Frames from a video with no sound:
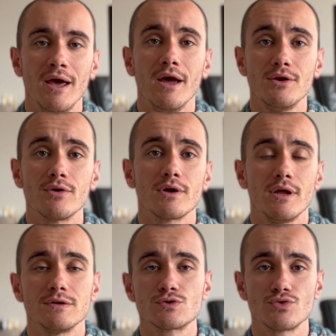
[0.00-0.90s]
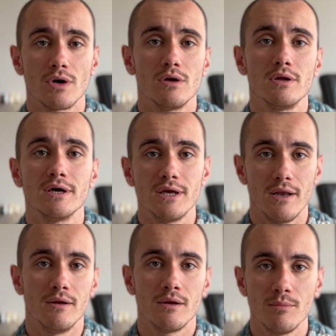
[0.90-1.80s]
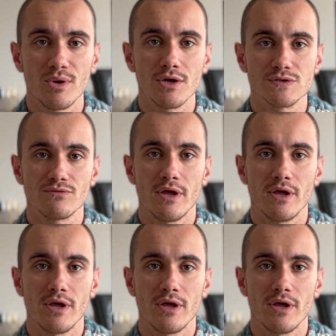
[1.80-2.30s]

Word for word: and they're gonna struggle again because of